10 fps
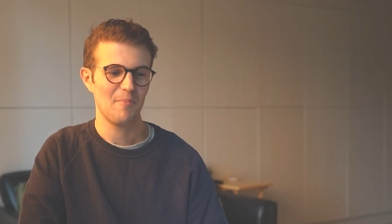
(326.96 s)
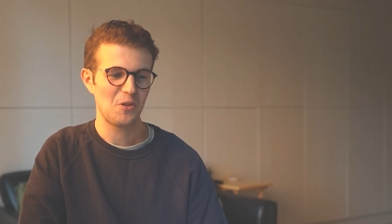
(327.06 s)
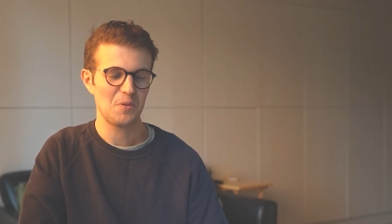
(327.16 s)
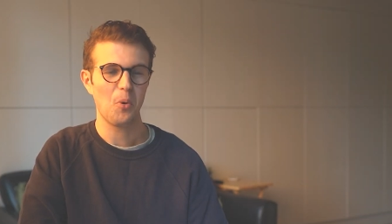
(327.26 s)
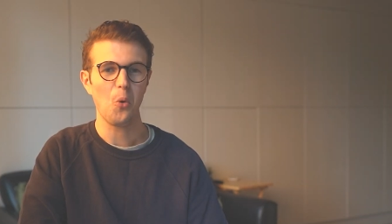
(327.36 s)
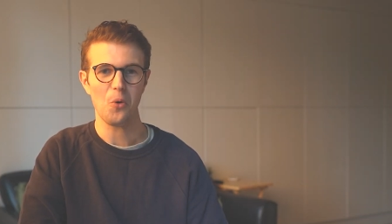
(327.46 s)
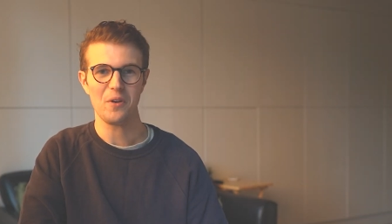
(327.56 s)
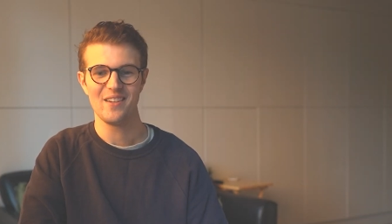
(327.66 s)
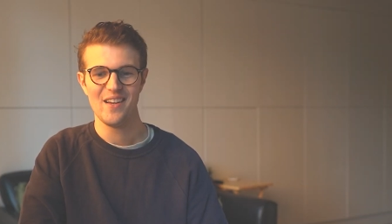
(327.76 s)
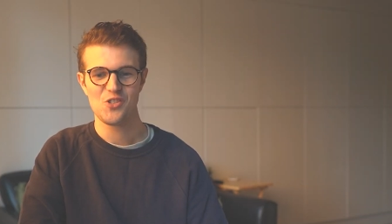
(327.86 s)
the most
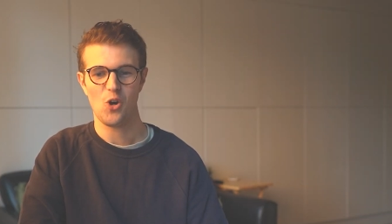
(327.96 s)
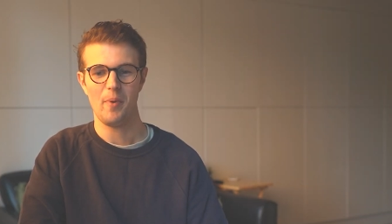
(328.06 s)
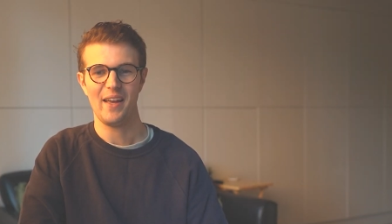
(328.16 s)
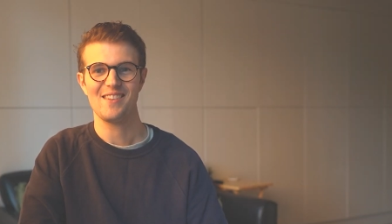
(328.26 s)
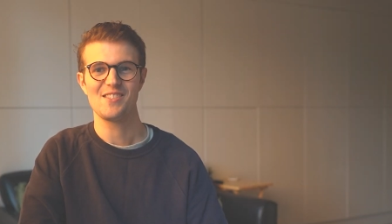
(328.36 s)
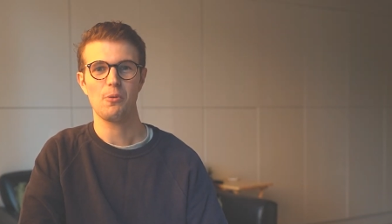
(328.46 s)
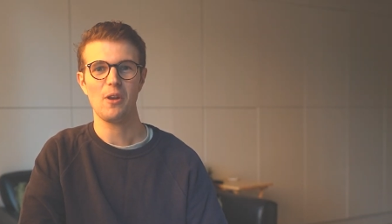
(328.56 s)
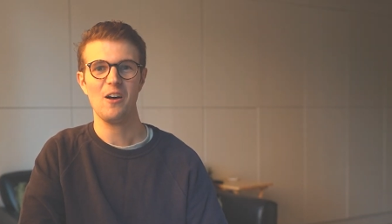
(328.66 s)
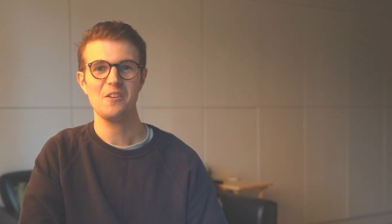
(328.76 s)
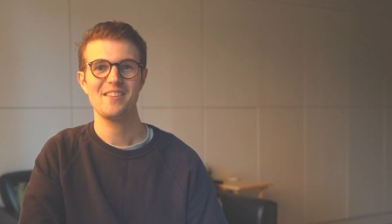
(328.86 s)
important topic until
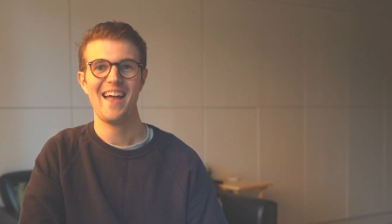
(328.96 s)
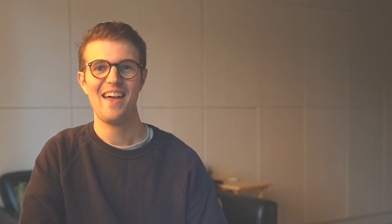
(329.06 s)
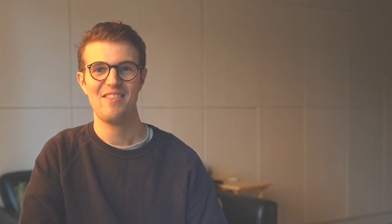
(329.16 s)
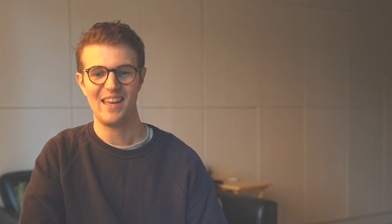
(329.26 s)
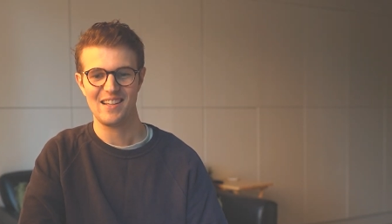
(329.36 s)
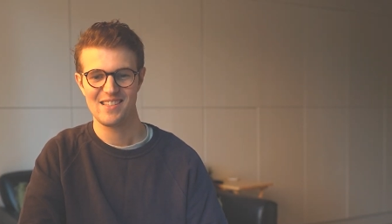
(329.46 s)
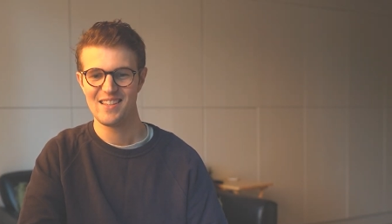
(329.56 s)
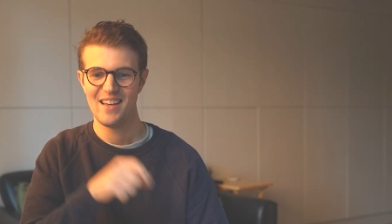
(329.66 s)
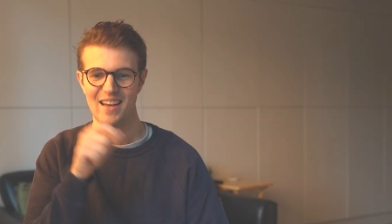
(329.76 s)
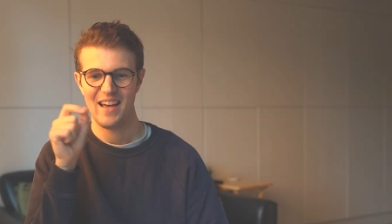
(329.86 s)
last, ethics.
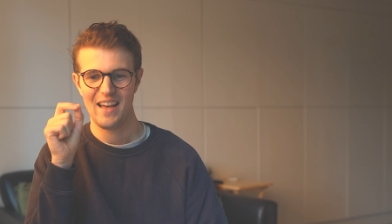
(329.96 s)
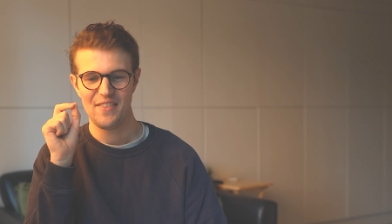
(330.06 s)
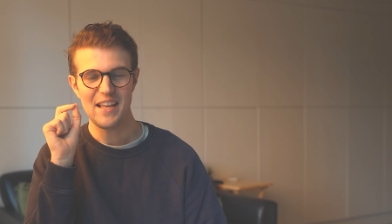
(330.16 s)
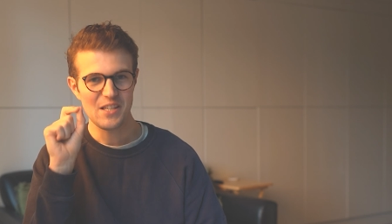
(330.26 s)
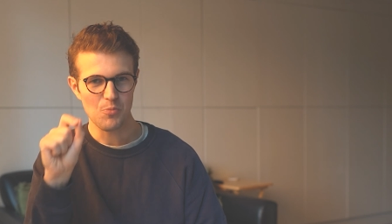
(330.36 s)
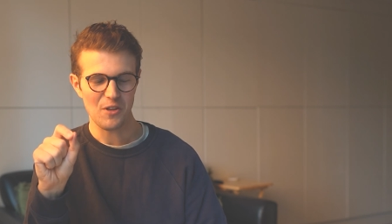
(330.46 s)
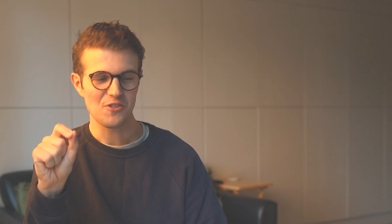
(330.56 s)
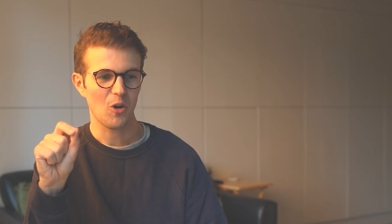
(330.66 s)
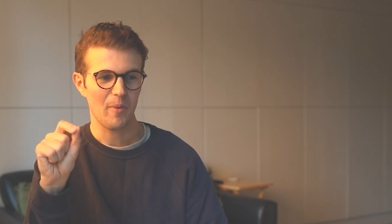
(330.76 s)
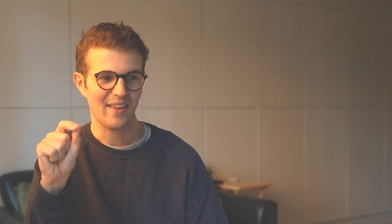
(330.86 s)
This is one
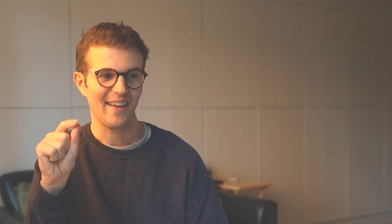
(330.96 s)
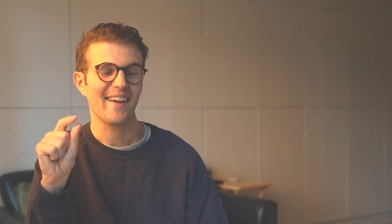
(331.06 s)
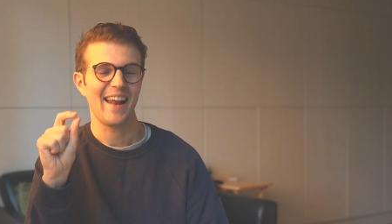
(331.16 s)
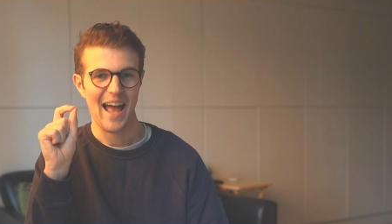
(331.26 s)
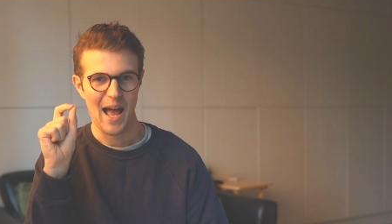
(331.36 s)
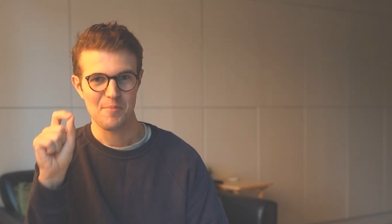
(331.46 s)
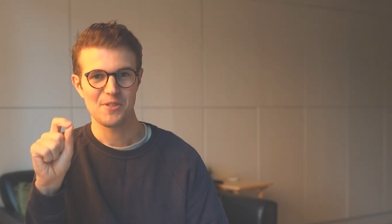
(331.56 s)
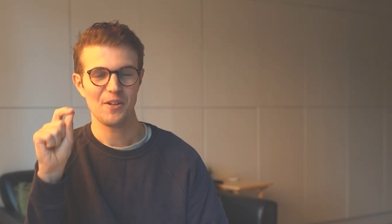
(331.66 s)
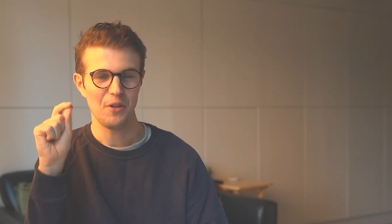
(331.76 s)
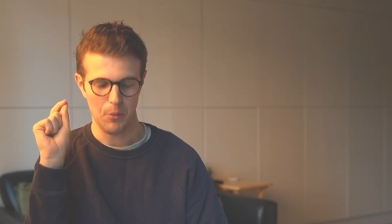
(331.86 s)
topic that I can
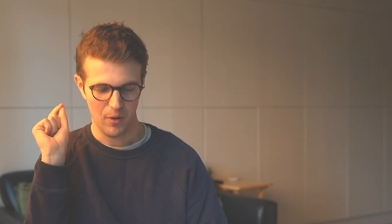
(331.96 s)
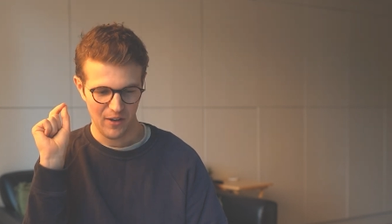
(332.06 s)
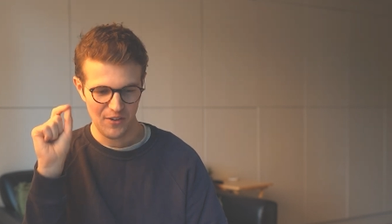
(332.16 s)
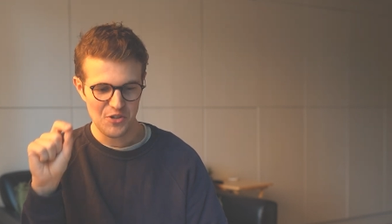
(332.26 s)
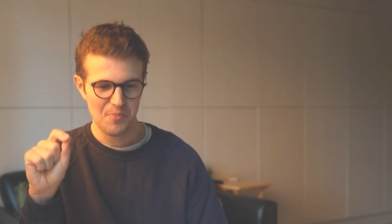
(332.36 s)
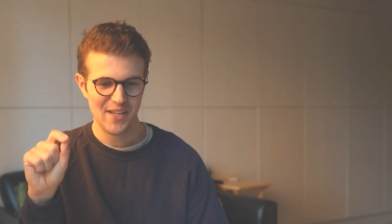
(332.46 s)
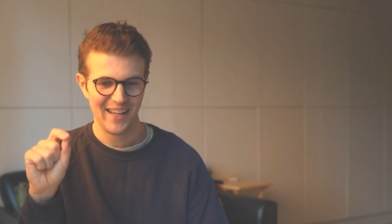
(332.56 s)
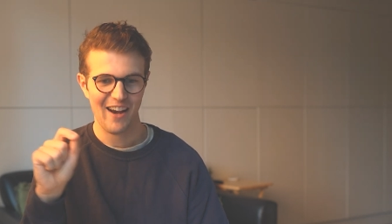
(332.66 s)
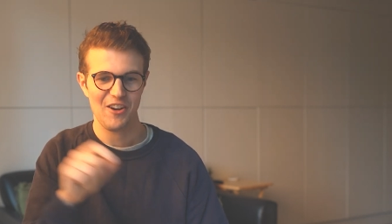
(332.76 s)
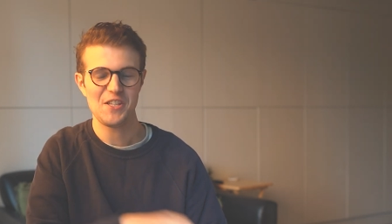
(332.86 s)
absolutely
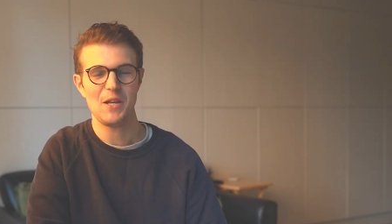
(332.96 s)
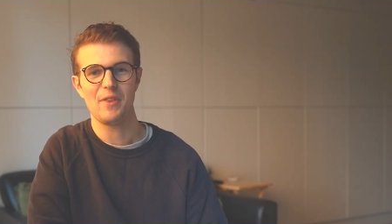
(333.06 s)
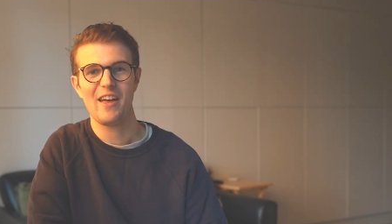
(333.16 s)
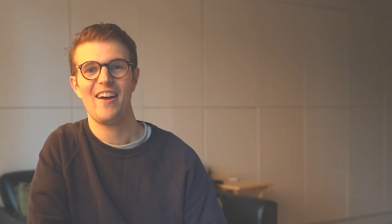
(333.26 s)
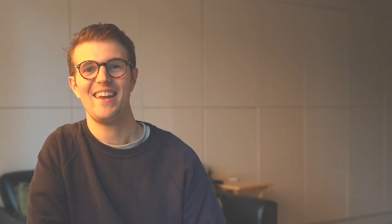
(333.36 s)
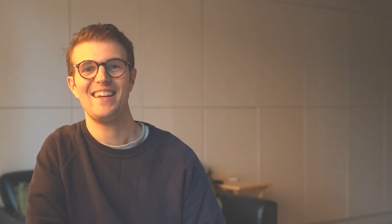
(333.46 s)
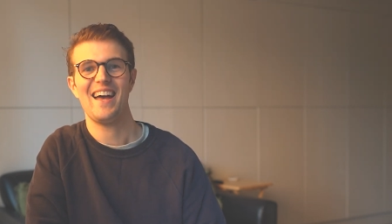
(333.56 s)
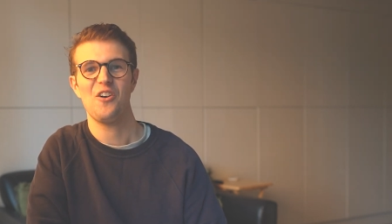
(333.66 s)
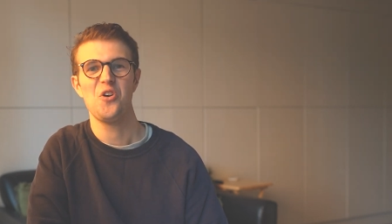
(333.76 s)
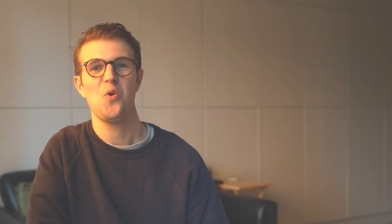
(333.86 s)
100% guarantee without any
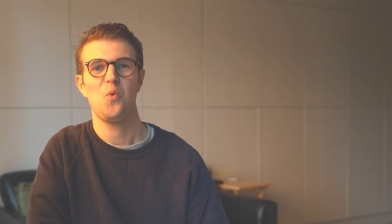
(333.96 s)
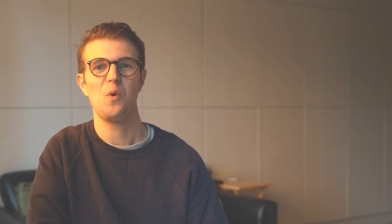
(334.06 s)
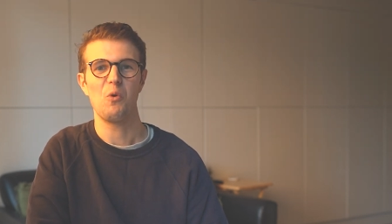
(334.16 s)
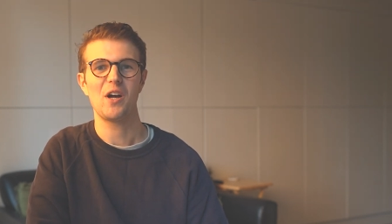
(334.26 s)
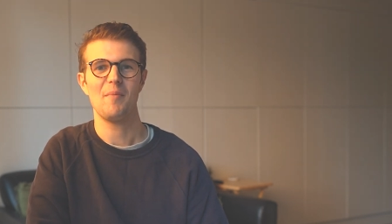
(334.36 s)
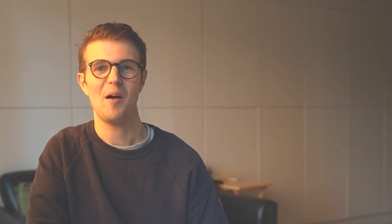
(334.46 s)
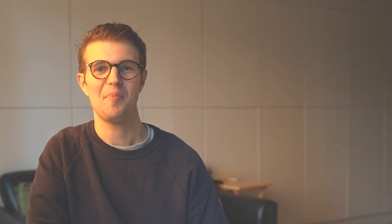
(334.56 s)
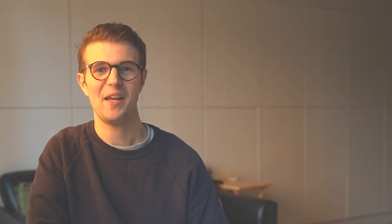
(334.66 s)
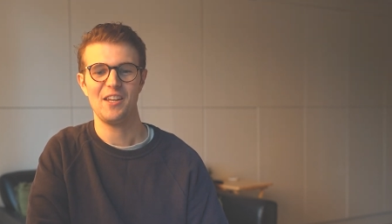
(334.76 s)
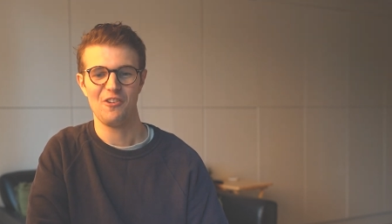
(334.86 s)
doubt will come
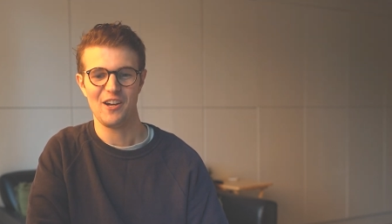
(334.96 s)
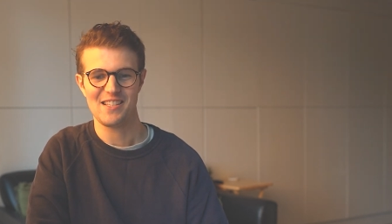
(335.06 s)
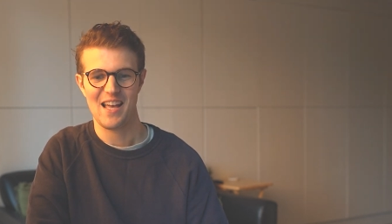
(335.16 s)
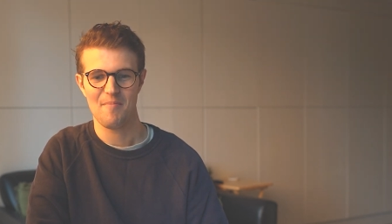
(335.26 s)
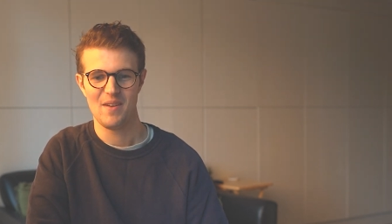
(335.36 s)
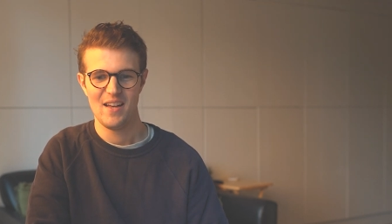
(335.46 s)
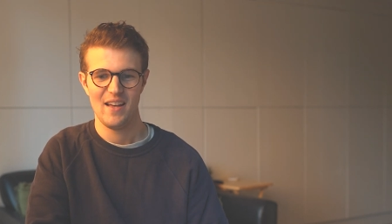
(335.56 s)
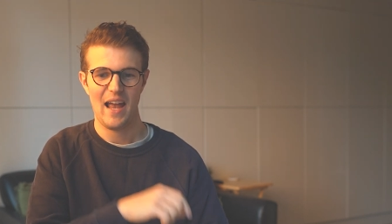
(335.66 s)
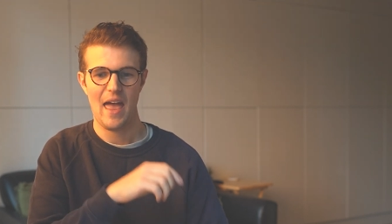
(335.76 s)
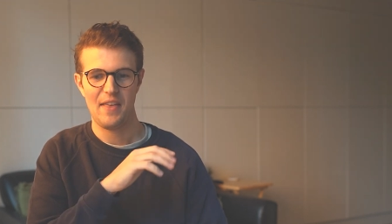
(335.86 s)
up in your exam.
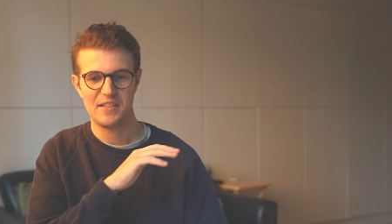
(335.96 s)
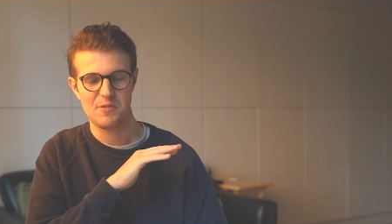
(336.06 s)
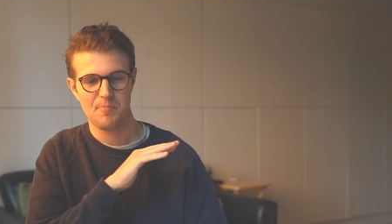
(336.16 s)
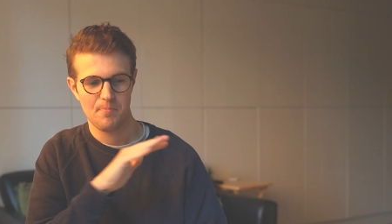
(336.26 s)
Ethics has